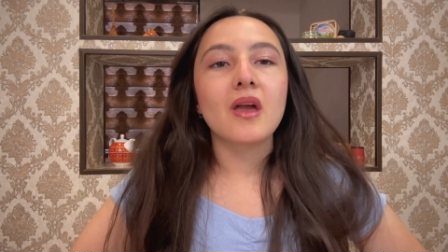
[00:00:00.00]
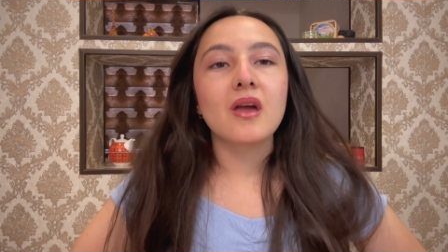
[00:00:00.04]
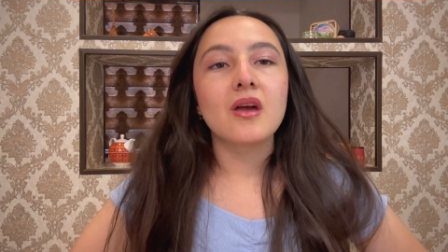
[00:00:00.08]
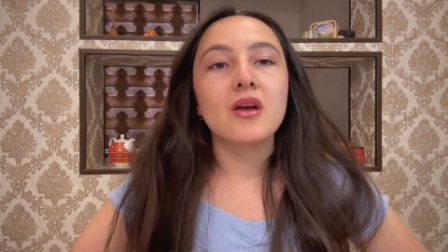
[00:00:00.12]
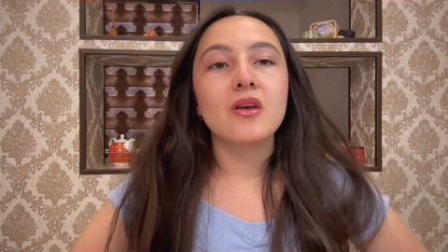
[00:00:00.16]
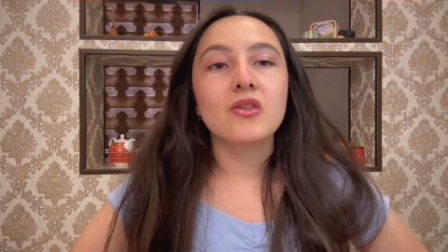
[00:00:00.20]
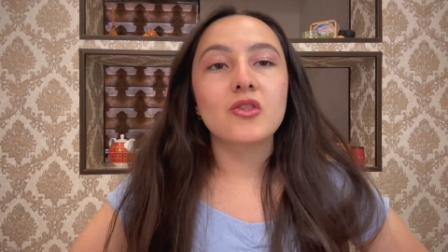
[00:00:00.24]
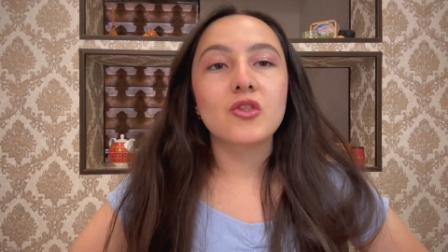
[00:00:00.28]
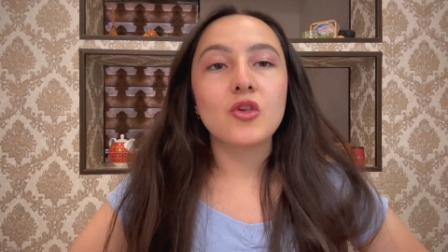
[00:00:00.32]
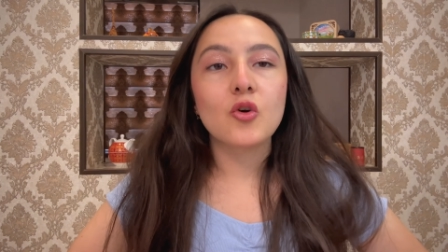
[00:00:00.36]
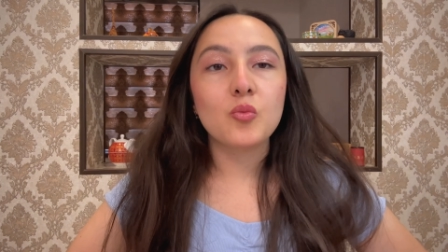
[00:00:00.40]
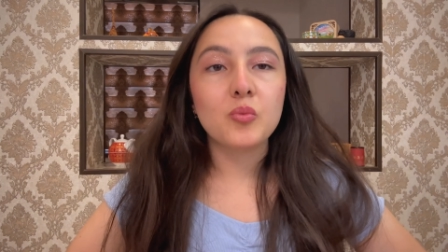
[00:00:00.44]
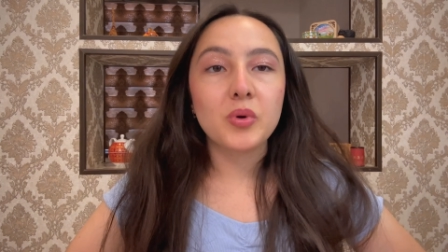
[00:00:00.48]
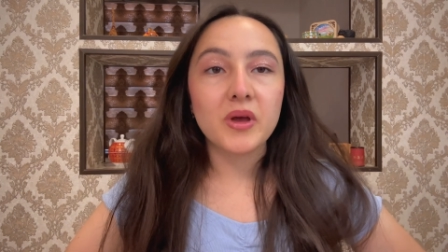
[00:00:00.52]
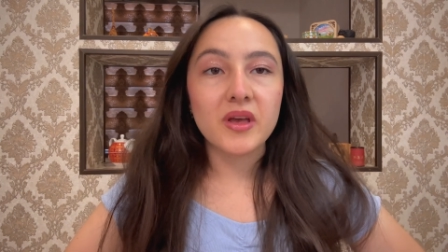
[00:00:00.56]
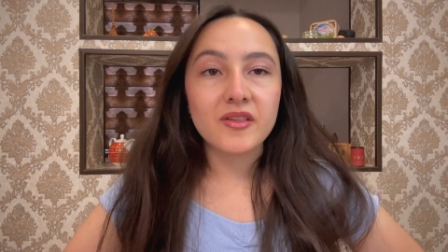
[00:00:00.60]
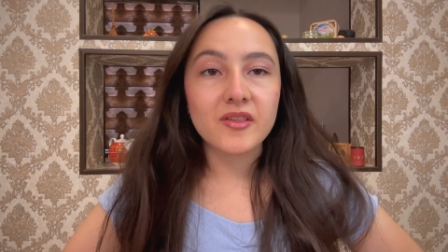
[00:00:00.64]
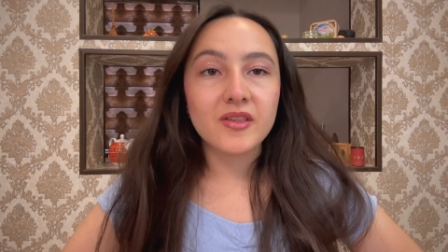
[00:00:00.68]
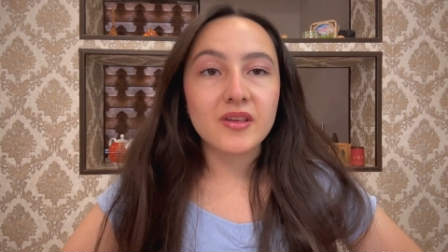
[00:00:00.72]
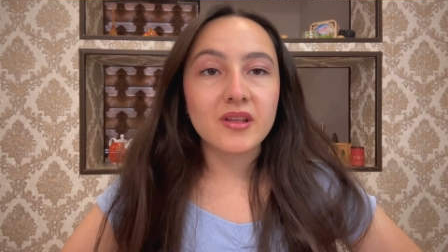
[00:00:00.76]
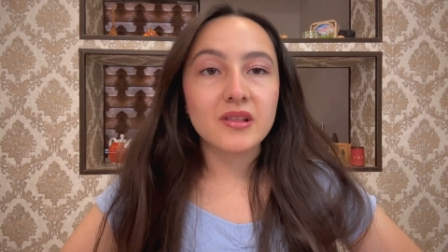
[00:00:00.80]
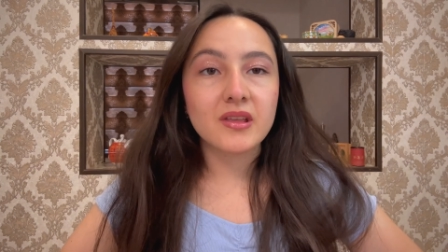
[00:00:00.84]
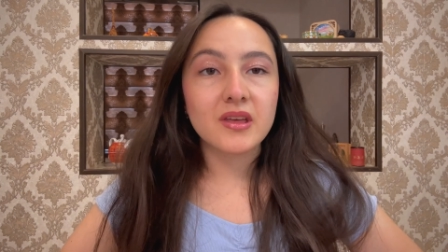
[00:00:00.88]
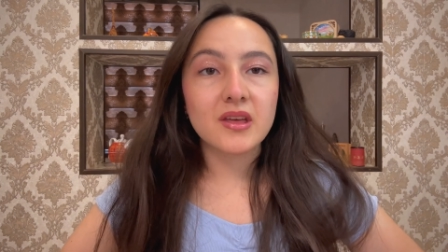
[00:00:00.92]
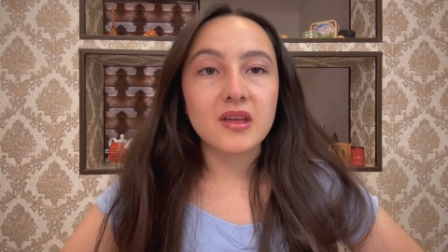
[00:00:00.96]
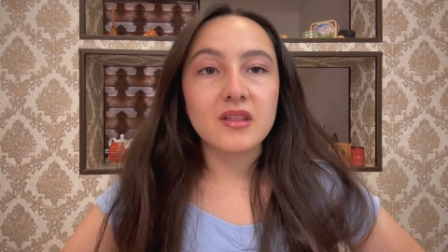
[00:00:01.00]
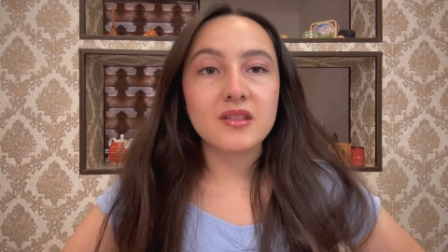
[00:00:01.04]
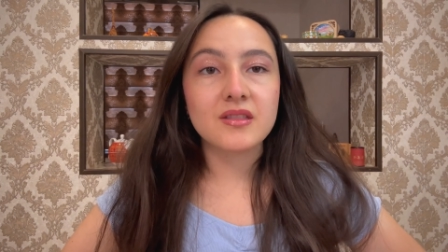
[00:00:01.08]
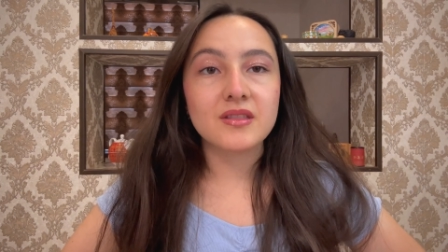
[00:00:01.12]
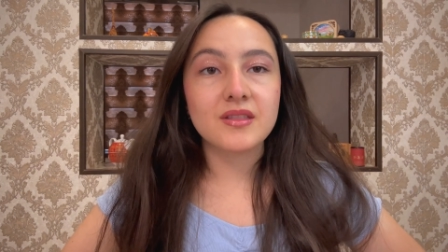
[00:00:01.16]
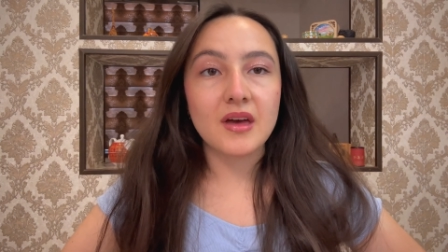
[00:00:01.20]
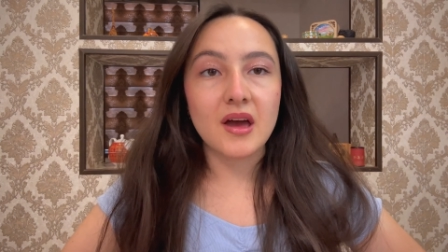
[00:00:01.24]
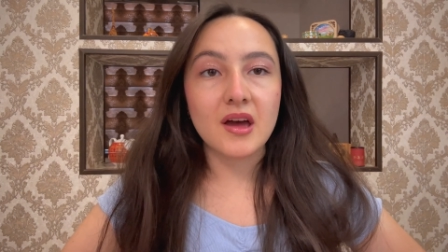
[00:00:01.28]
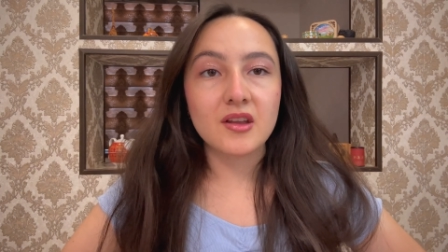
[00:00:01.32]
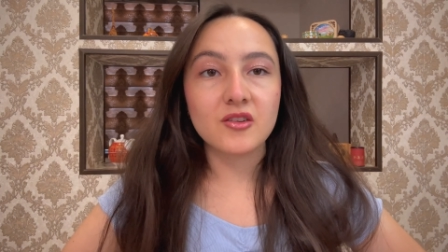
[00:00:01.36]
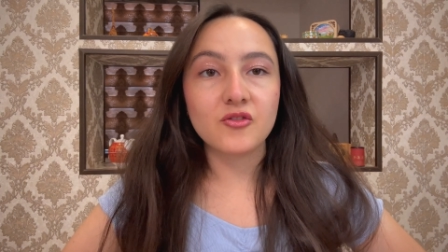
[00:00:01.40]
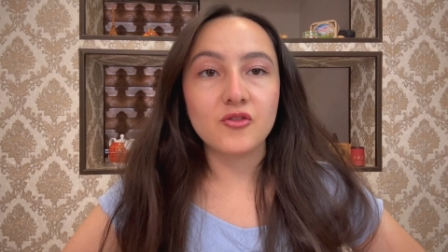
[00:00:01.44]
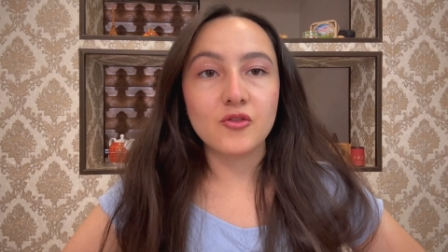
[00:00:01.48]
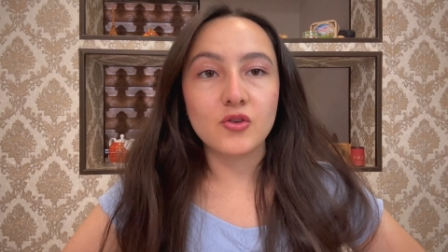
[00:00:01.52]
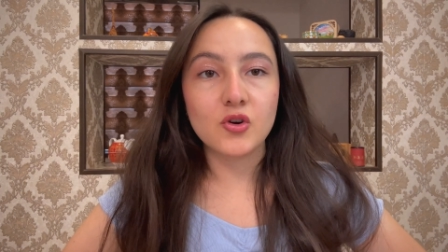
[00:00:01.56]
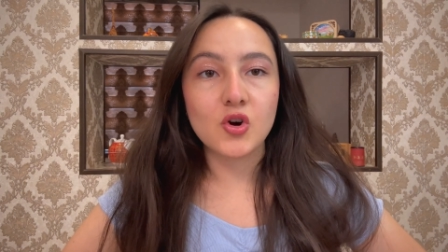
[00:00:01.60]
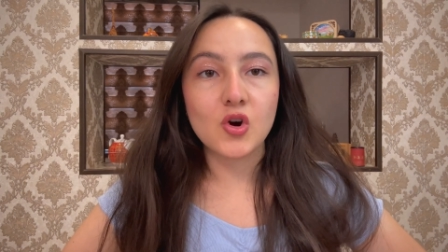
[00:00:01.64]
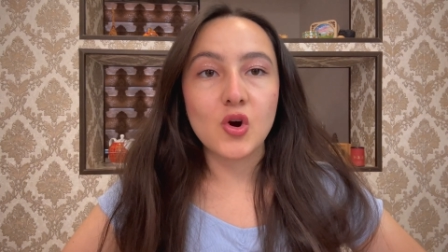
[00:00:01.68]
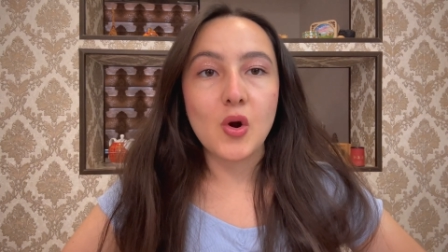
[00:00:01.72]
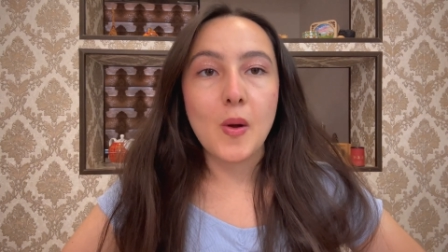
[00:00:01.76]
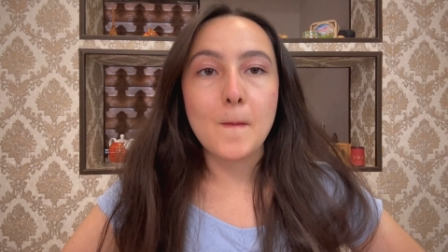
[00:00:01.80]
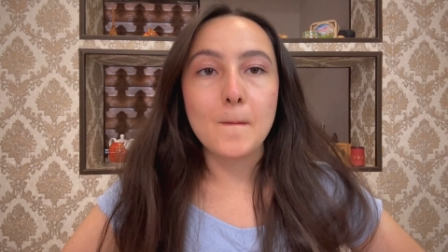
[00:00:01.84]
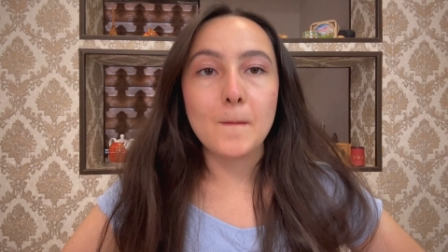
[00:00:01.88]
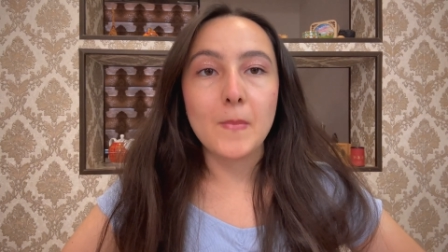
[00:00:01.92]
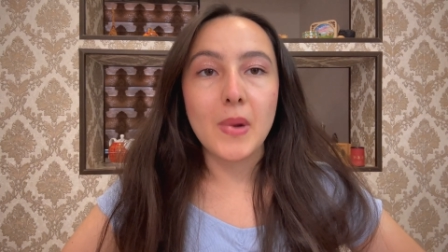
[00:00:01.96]
So basically that
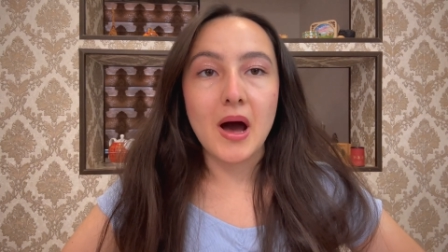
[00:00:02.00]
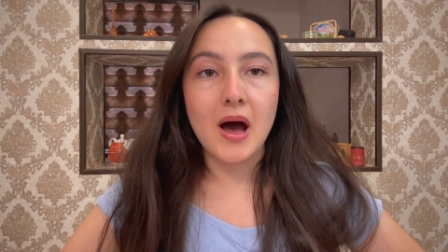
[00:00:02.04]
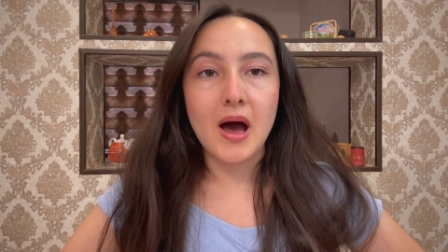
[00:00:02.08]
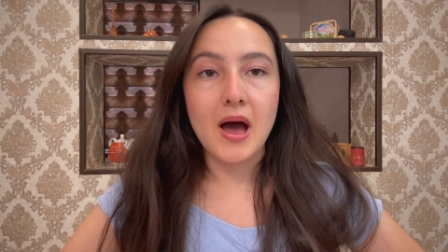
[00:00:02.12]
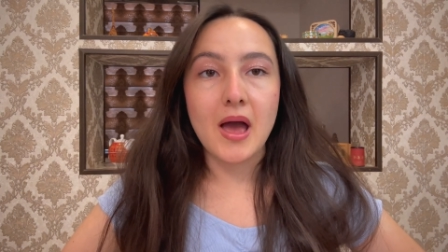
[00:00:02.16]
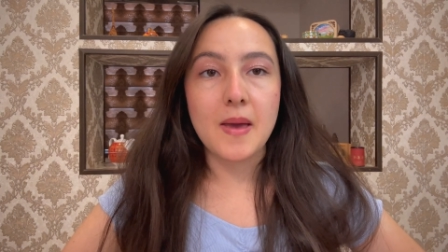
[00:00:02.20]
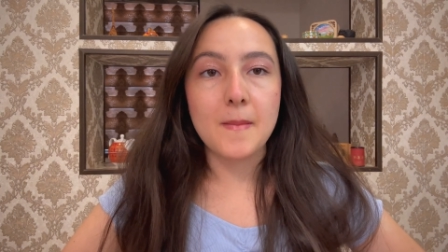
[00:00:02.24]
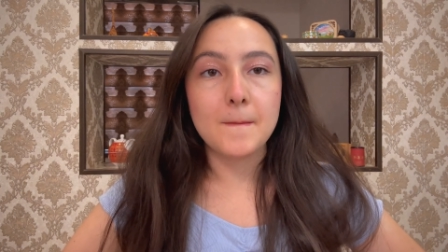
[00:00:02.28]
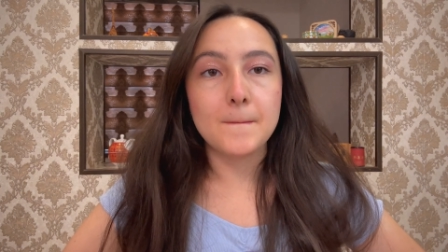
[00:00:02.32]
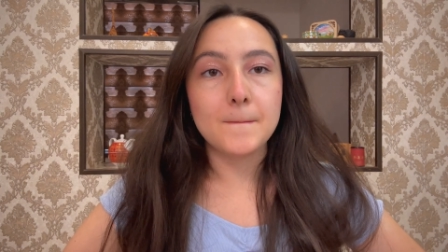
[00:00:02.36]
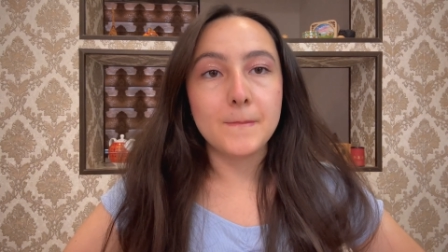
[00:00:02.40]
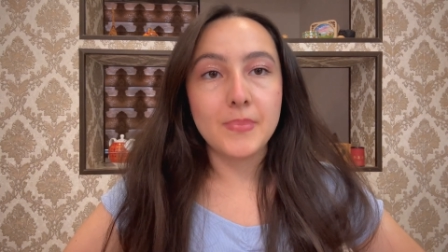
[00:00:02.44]
were my